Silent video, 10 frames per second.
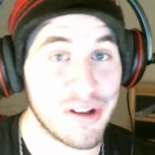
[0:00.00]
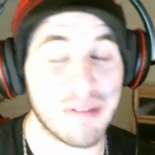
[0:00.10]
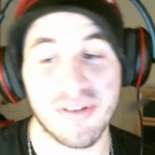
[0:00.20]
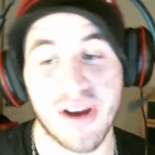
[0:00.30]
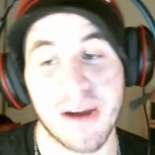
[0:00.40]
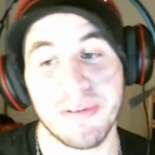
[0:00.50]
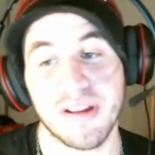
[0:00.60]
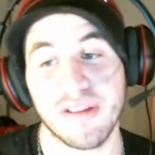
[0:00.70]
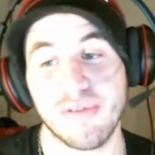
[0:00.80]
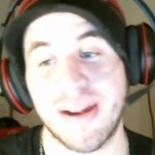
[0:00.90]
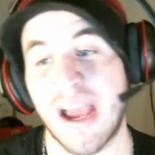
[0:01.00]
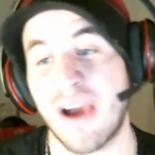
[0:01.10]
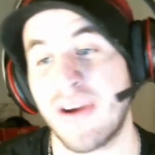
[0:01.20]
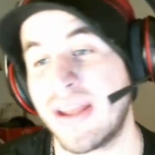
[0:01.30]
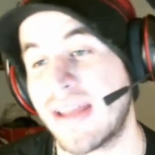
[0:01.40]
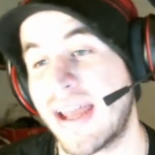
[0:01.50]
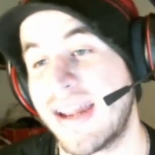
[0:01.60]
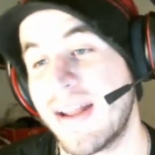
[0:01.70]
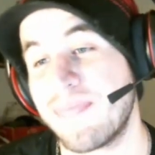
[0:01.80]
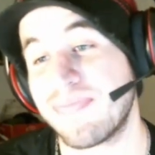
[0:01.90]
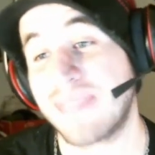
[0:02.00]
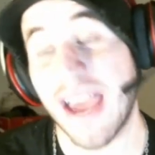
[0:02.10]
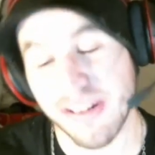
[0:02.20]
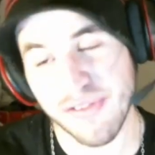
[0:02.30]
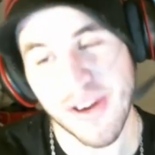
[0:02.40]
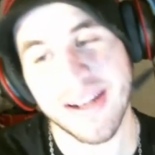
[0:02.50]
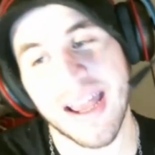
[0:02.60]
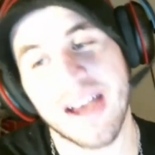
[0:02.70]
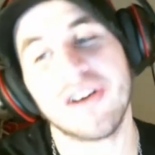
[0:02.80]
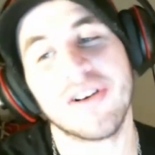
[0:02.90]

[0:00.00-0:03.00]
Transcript: subscribers, because right now as of right now,